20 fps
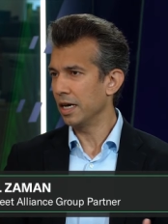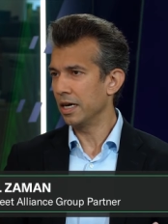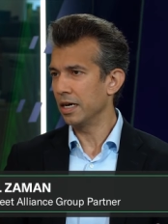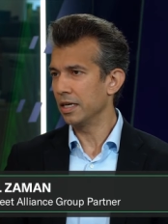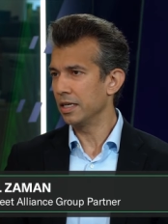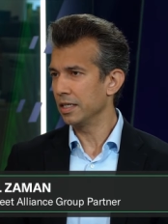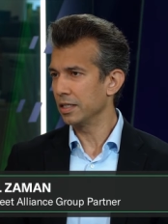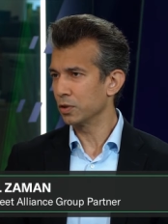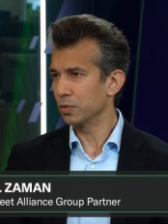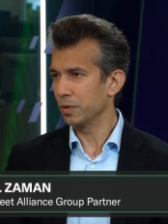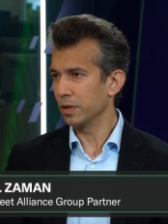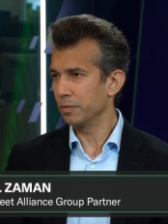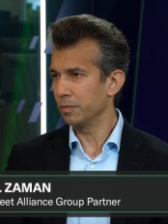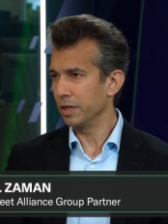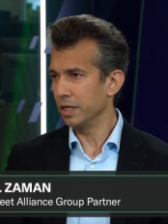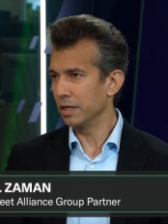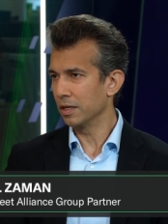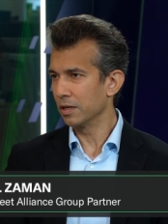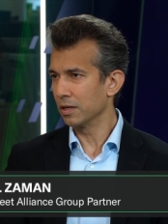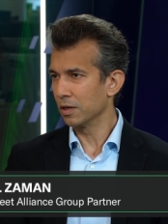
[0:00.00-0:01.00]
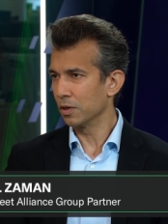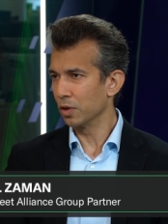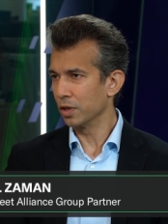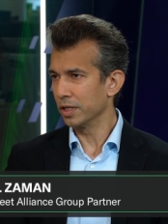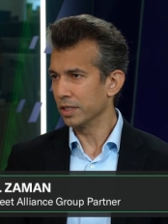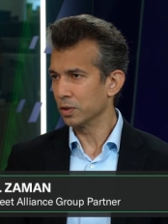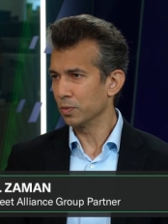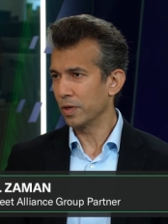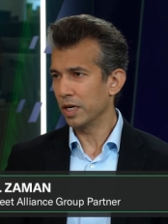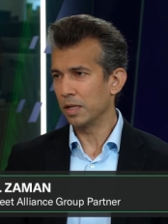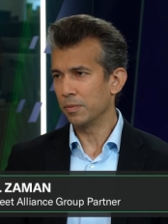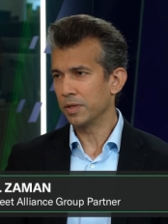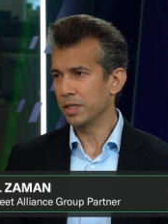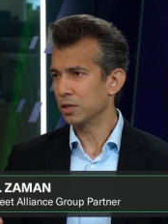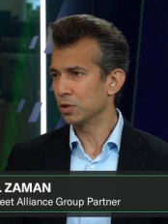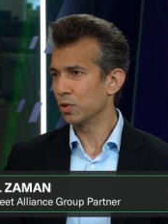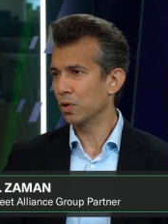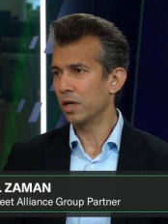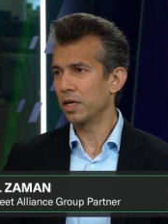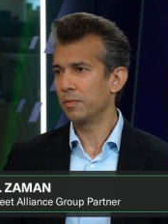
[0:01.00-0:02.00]
their earnings will be good as well,
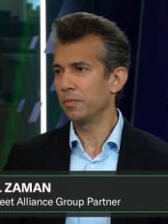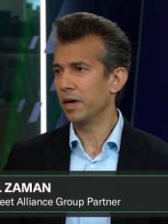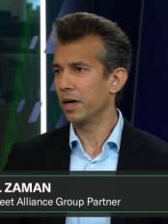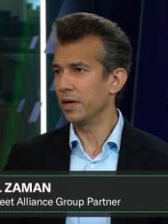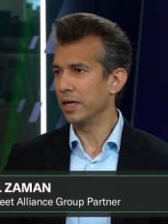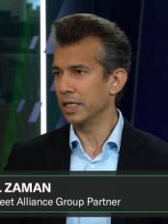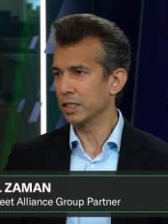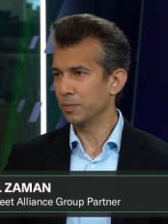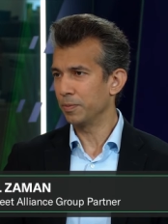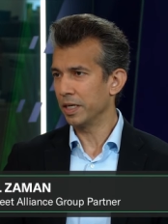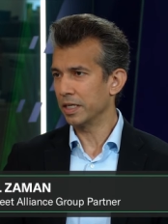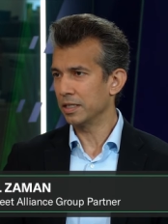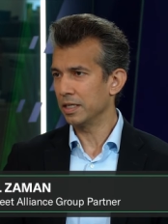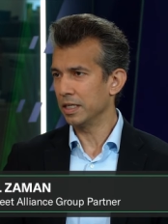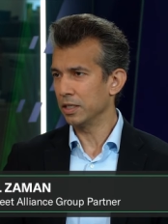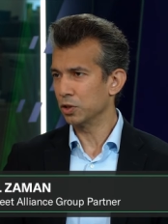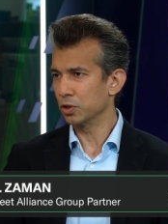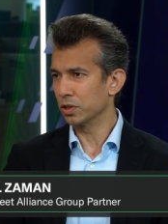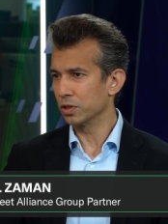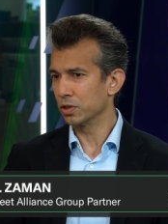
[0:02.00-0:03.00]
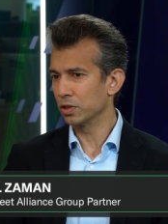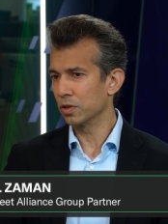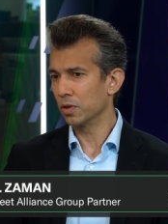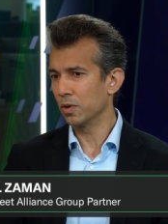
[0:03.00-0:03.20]
but it's all about expectations.